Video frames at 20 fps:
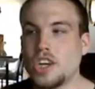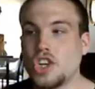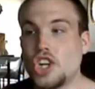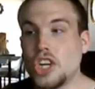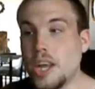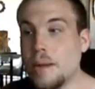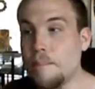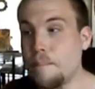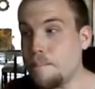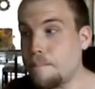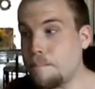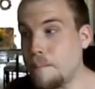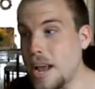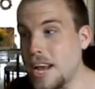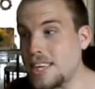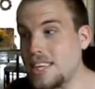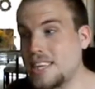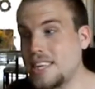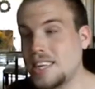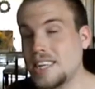she
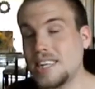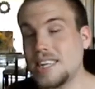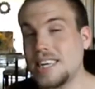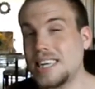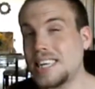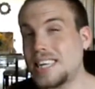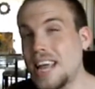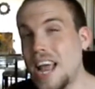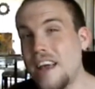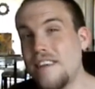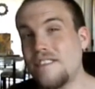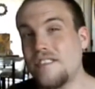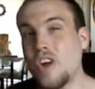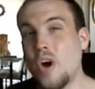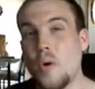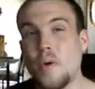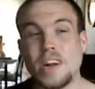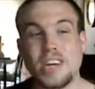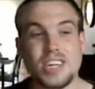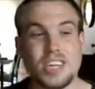basically saved
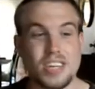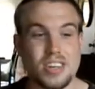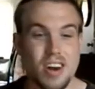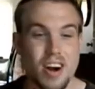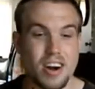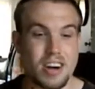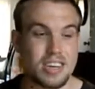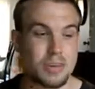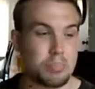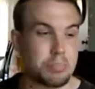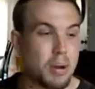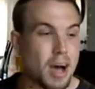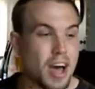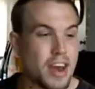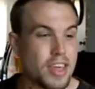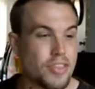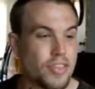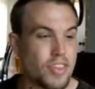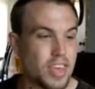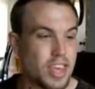Tony Stark's
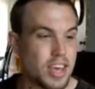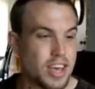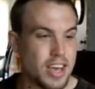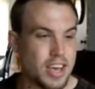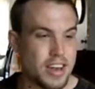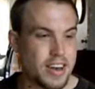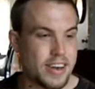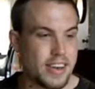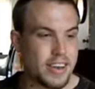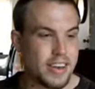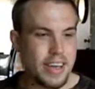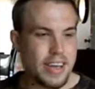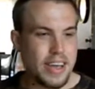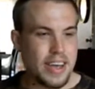butt at the end.